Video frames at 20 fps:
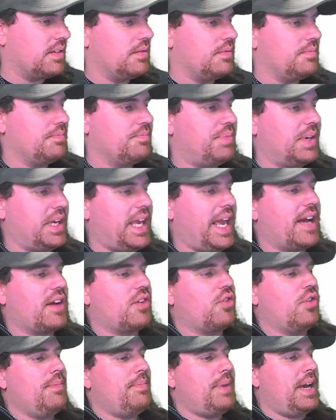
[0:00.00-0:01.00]
But yeah,
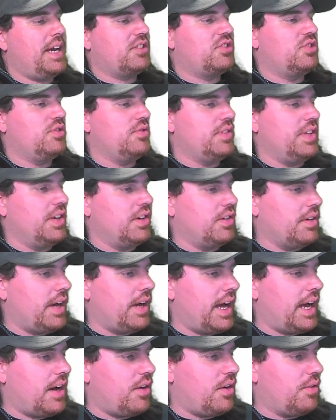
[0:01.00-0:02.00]
going back to
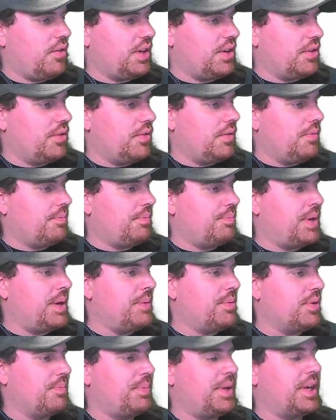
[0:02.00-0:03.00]
how
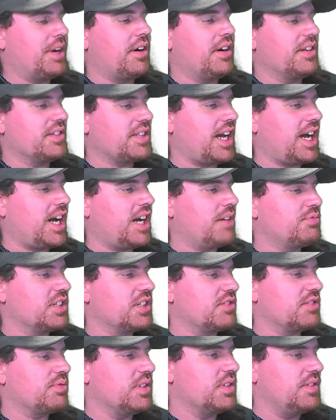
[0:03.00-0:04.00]
people appear as
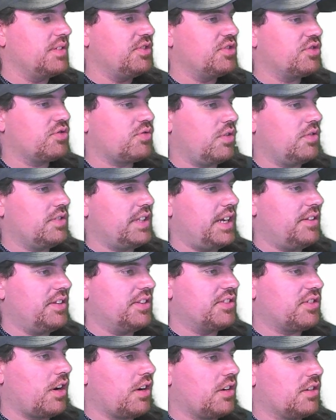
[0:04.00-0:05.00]
objects. Well, if you scroll down
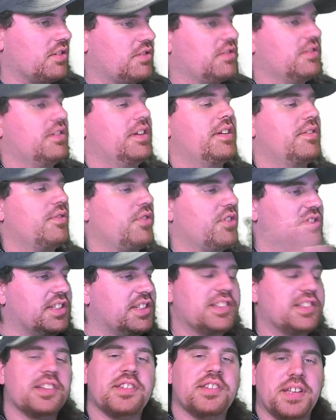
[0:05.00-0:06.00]
this article, and of course
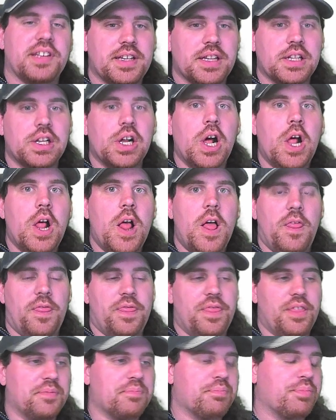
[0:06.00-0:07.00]
this is in
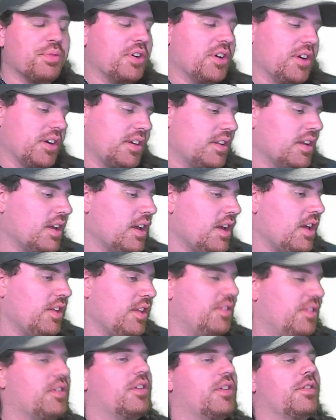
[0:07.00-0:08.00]
the book,
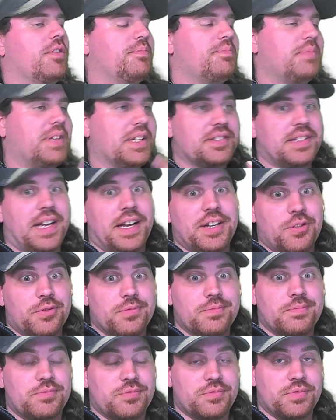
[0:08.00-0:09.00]
though, because I
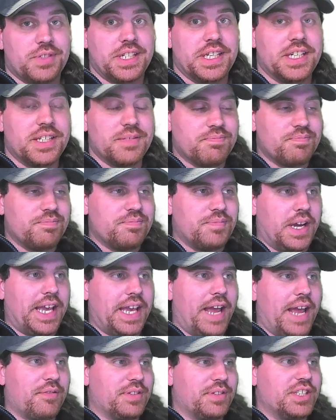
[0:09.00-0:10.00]

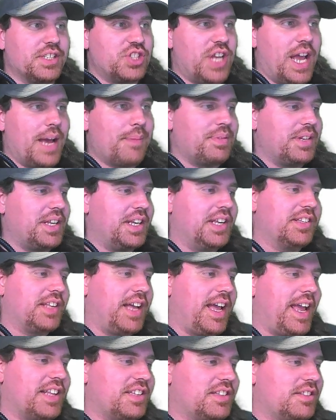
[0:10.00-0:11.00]
can't read Japanese.
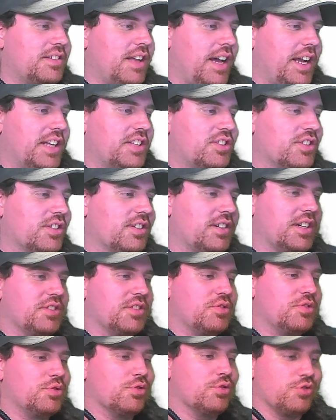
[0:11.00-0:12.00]
I took a
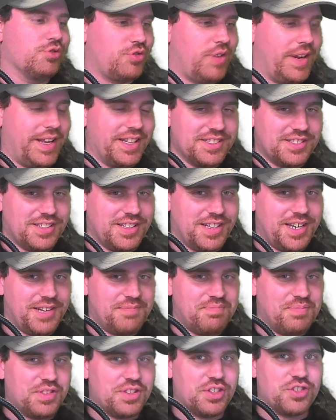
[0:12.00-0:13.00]
Google Translate
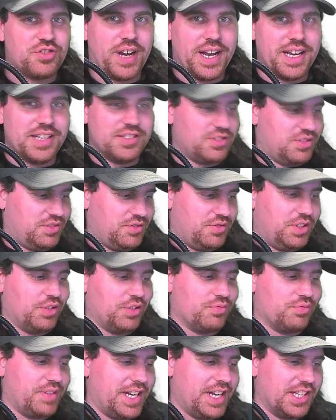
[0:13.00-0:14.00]
to try to
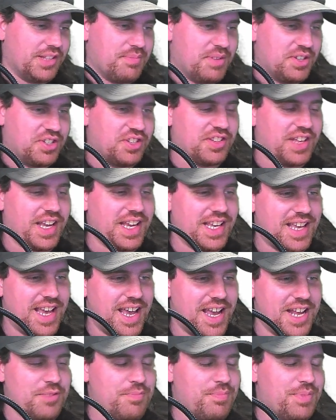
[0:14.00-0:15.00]
read as much as I
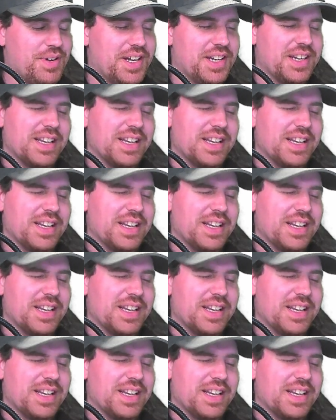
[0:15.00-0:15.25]
can, but